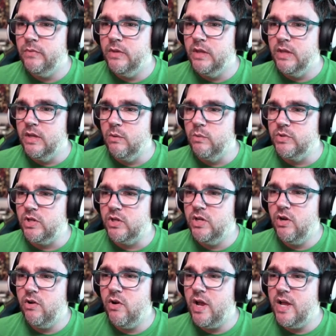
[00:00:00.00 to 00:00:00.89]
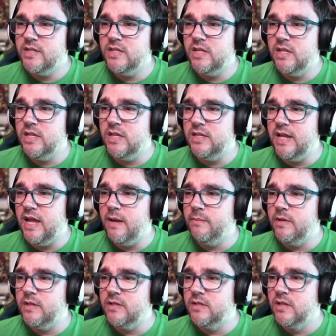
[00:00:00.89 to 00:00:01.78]
It was our curiosity that
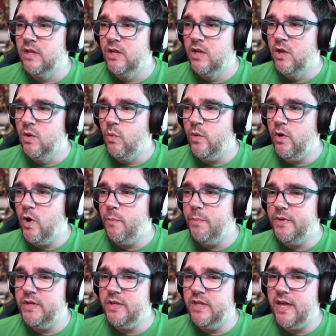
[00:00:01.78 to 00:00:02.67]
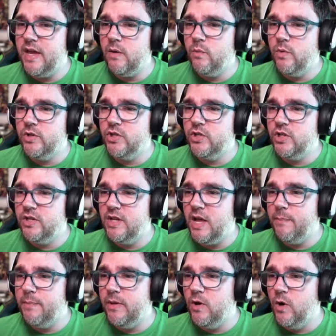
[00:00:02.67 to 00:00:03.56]
damned us. We opened that which should
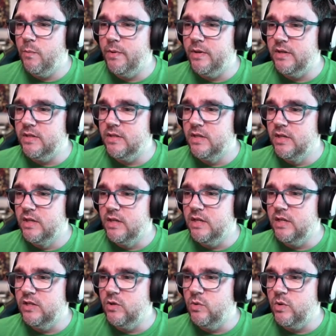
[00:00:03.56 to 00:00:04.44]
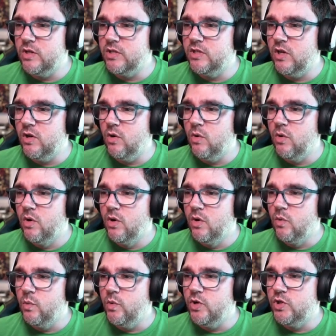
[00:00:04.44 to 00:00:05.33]
not be opened. In doing so,
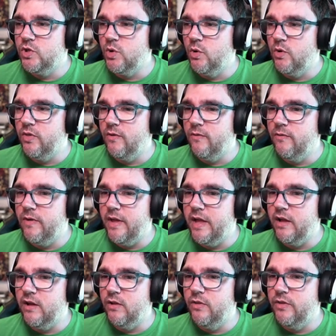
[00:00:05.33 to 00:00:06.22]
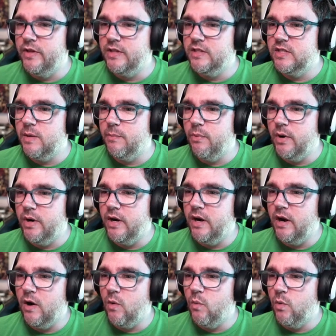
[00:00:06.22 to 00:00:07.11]
we shorn the veil that separated
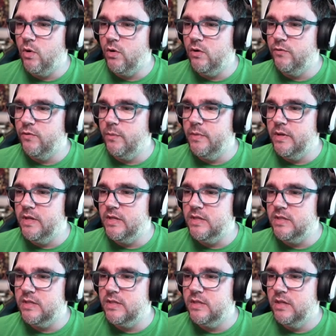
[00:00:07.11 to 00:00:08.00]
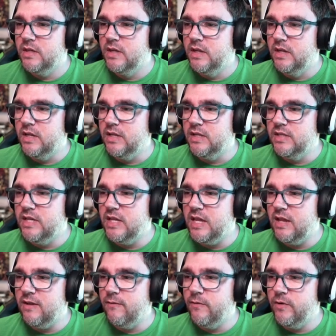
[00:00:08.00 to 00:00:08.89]
our world from his. In
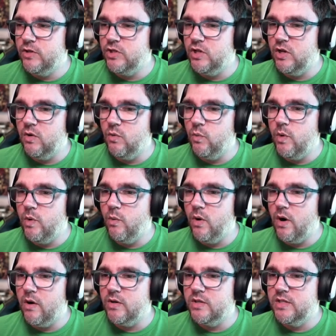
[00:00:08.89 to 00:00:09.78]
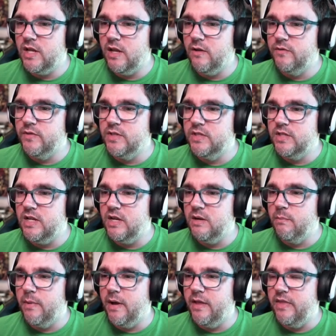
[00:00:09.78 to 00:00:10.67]
seeking vision, we were ourselves
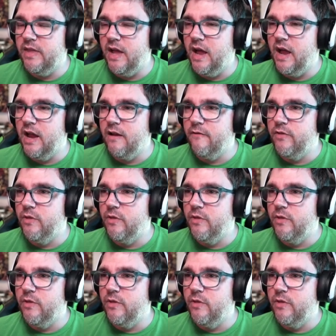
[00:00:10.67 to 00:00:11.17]
seen by the eye of the